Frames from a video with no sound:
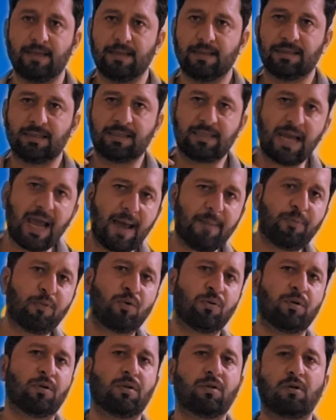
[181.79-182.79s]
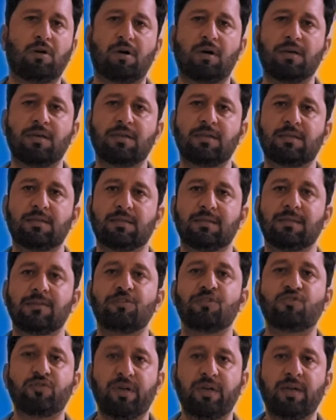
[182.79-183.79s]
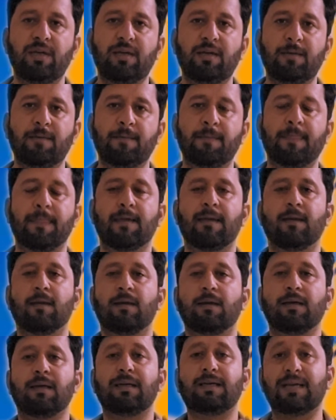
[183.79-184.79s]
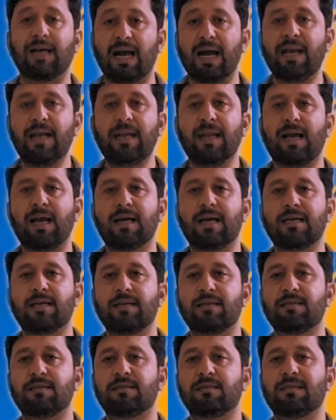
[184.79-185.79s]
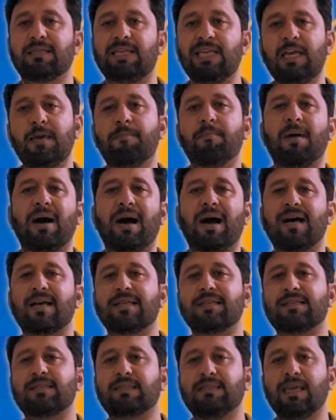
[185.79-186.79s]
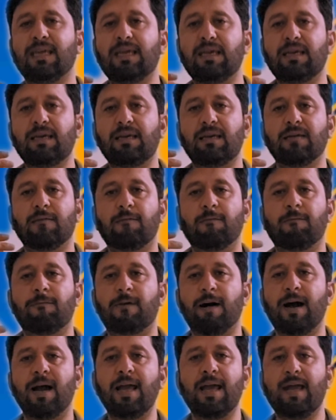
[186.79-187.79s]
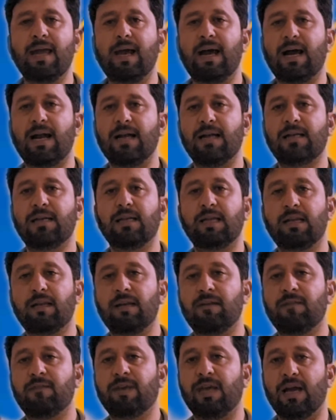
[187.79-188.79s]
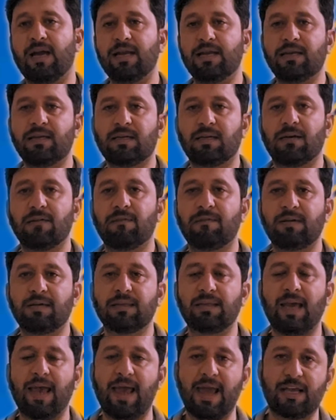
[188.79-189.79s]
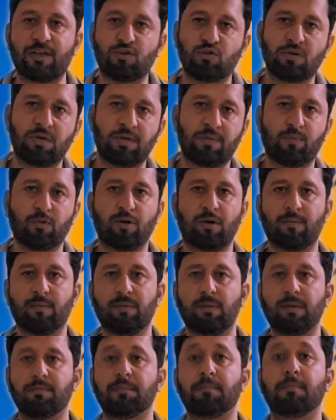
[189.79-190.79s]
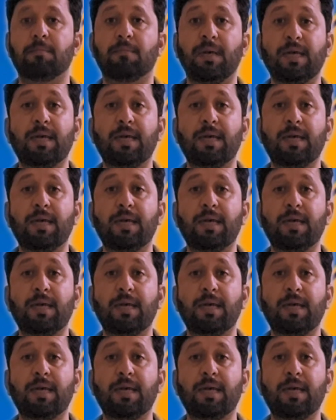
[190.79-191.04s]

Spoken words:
The taproot cause tree guide us keep asking why until we uncover the actual problem.